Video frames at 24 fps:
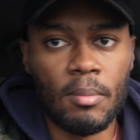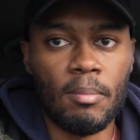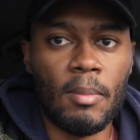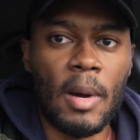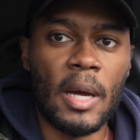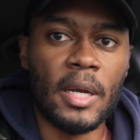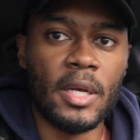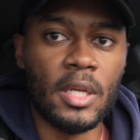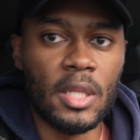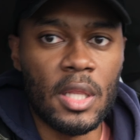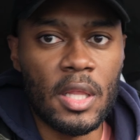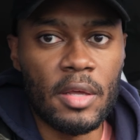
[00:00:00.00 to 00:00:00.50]

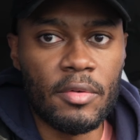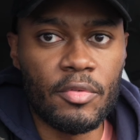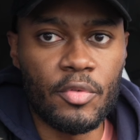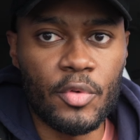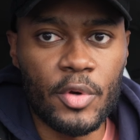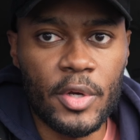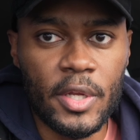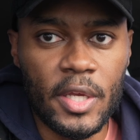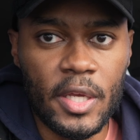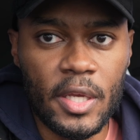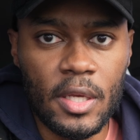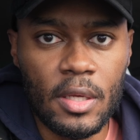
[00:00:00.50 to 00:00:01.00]
my
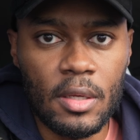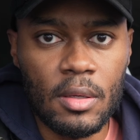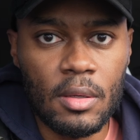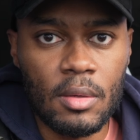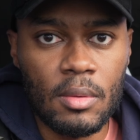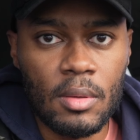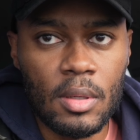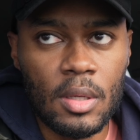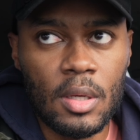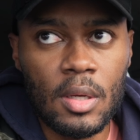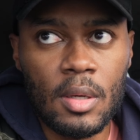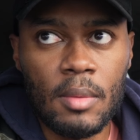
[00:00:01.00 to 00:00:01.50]
delivery,
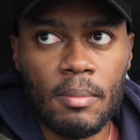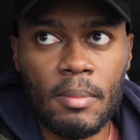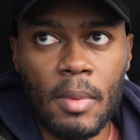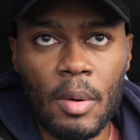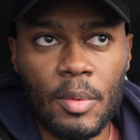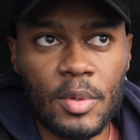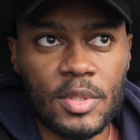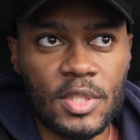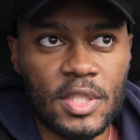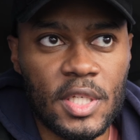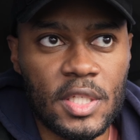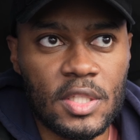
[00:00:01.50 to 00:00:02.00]
my
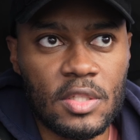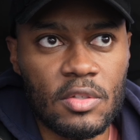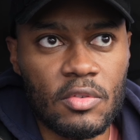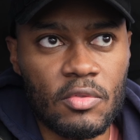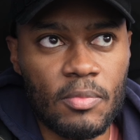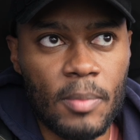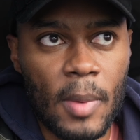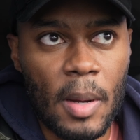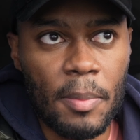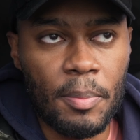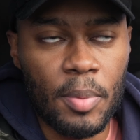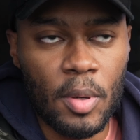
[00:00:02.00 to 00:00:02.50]
receipts of
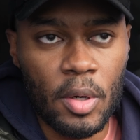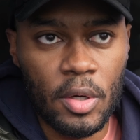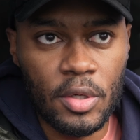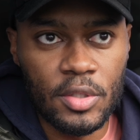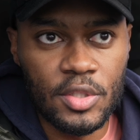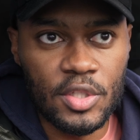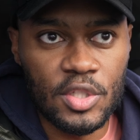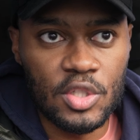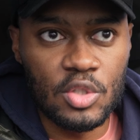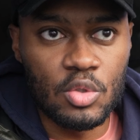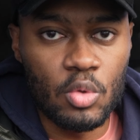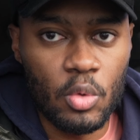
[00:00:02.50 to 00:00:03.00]
my
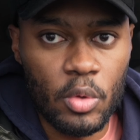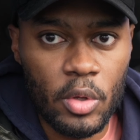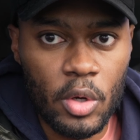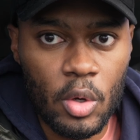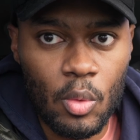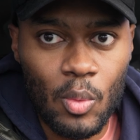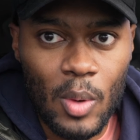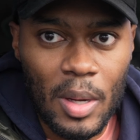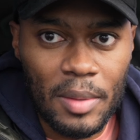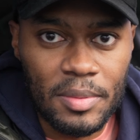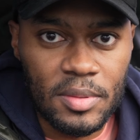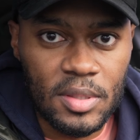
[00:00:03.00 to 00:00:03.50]
purchase through their
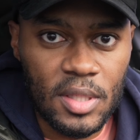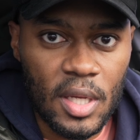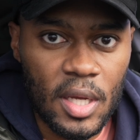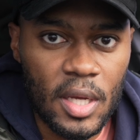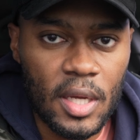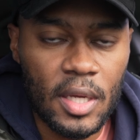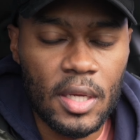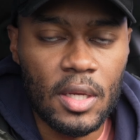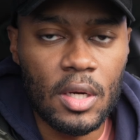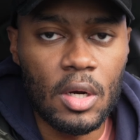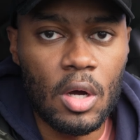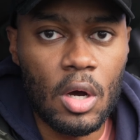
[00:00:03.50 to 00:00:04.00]

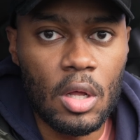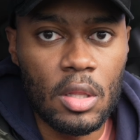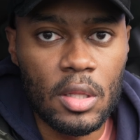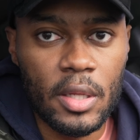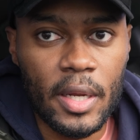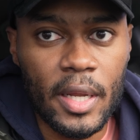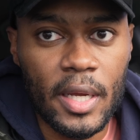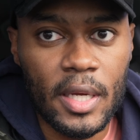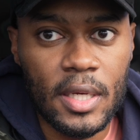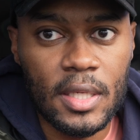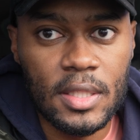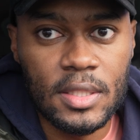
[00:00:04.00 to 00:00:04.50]
website, all
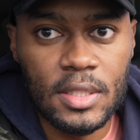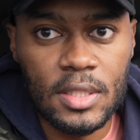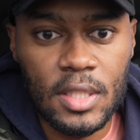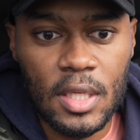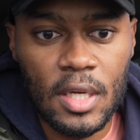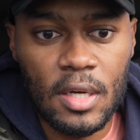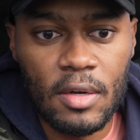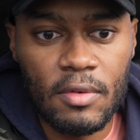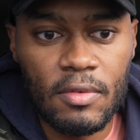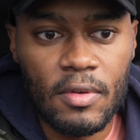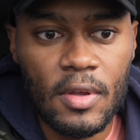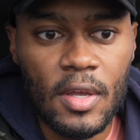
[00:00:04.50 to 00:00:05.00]
that good
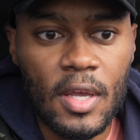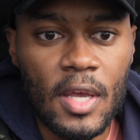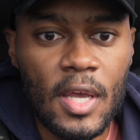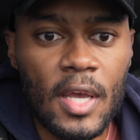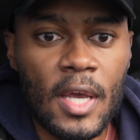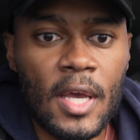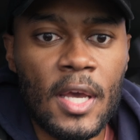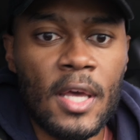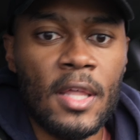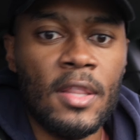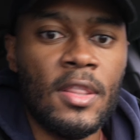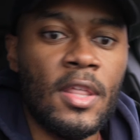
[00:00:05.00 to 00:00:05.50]
stuff.
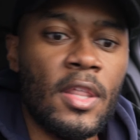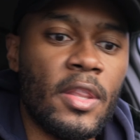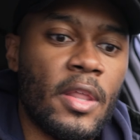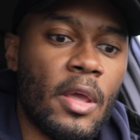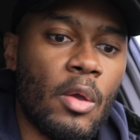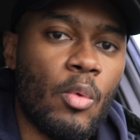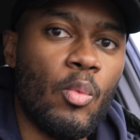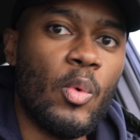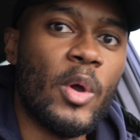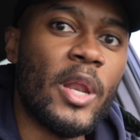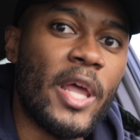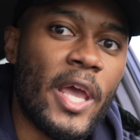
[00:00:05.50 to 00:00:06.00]
Then they
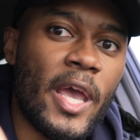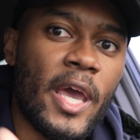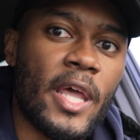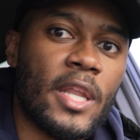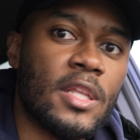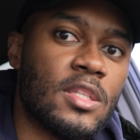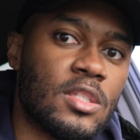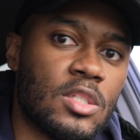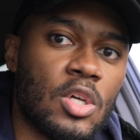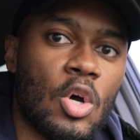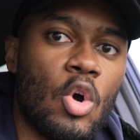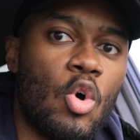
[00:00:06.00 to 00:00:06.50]
went ahead
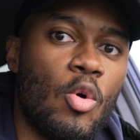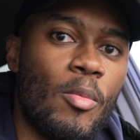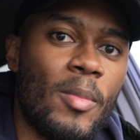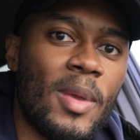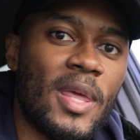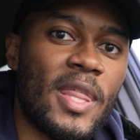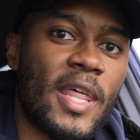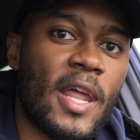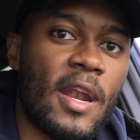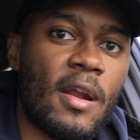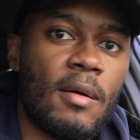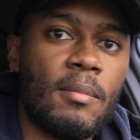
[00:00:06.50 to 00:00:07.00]
and told
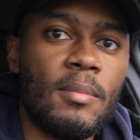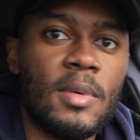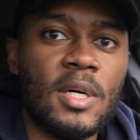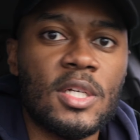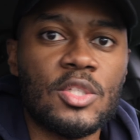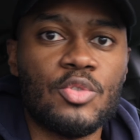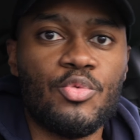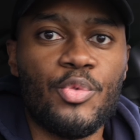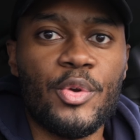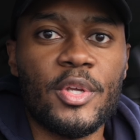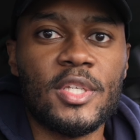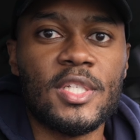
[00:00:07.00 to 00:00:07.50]
me that I
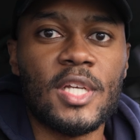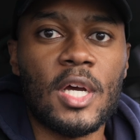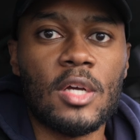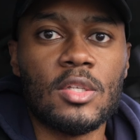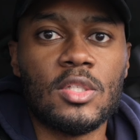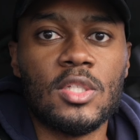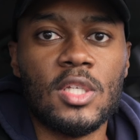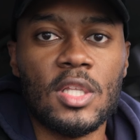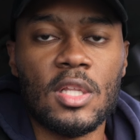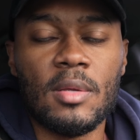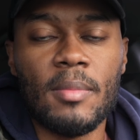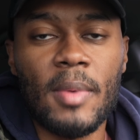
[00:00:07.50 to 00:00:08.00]
must reach out
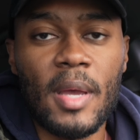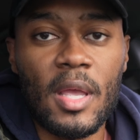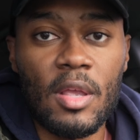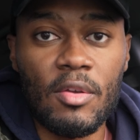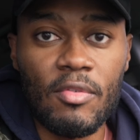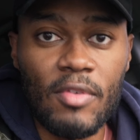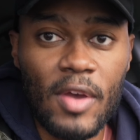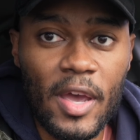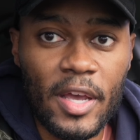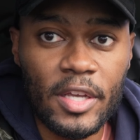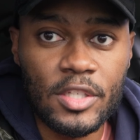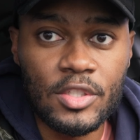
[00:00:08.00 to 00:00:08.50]
to the
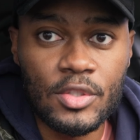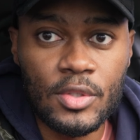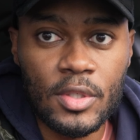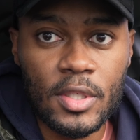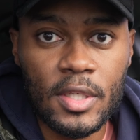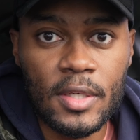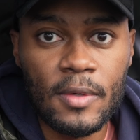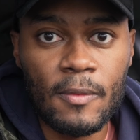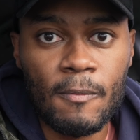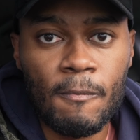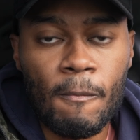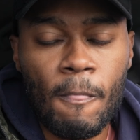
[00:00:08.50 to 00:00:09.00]

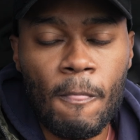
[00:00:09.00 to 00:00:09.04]
manufacturer